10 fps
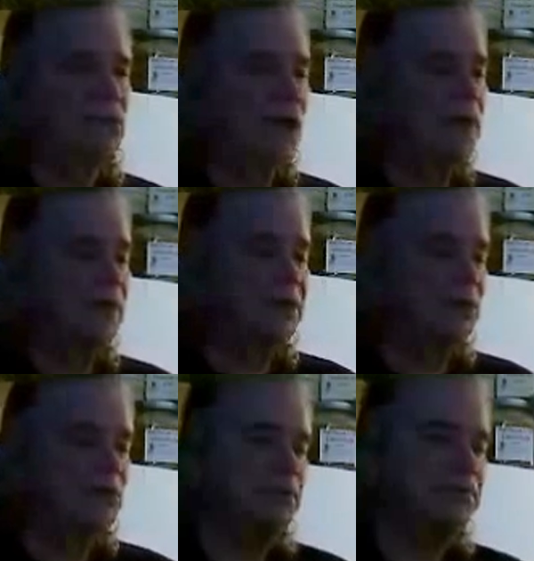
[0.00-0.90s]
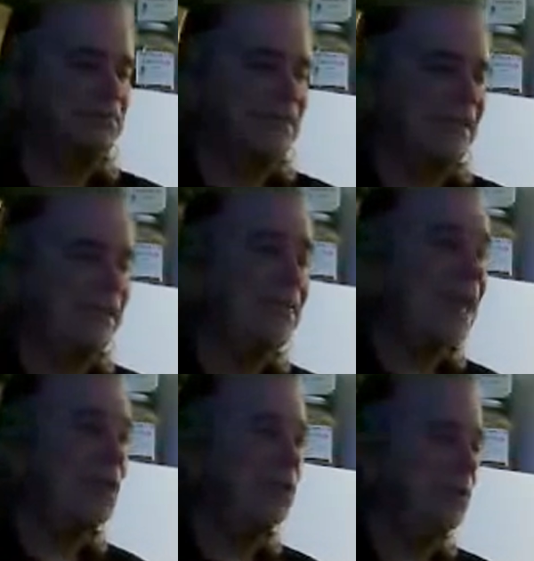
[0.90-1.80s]
So God bless you.
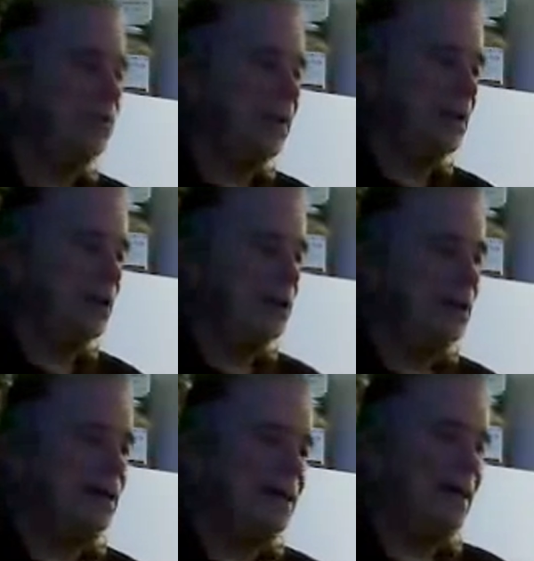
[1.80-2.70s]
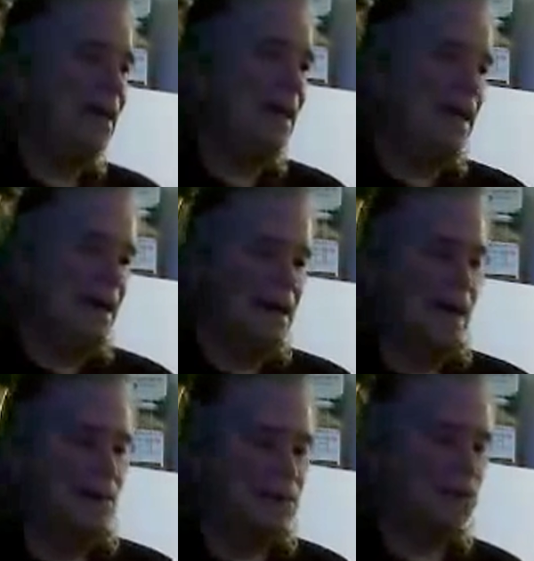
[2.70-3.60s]
Thank you for being here, and
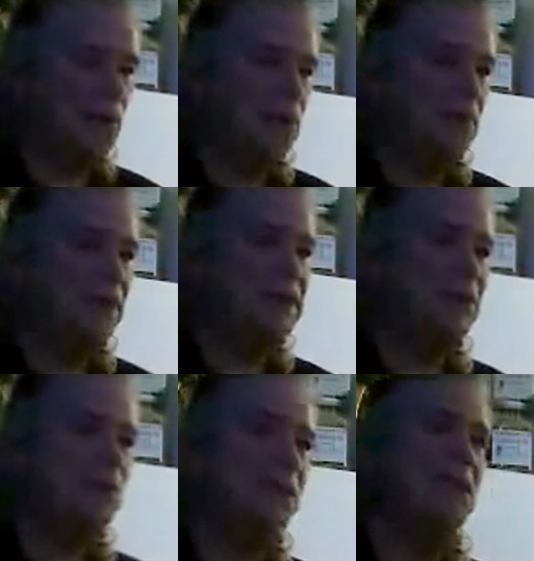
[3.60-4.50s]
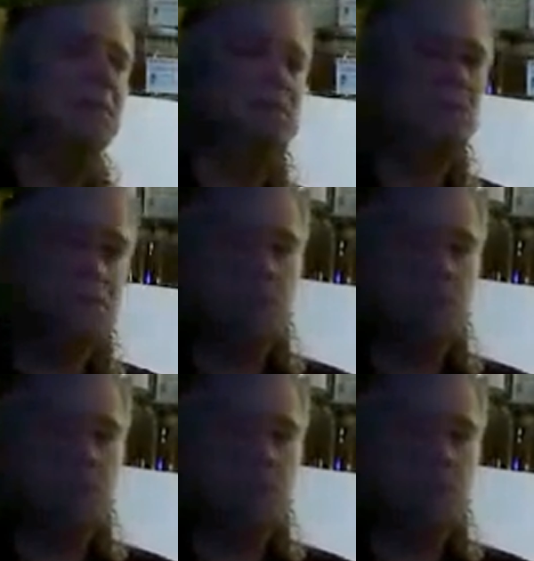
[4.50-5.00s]
I wish you all a blessed week.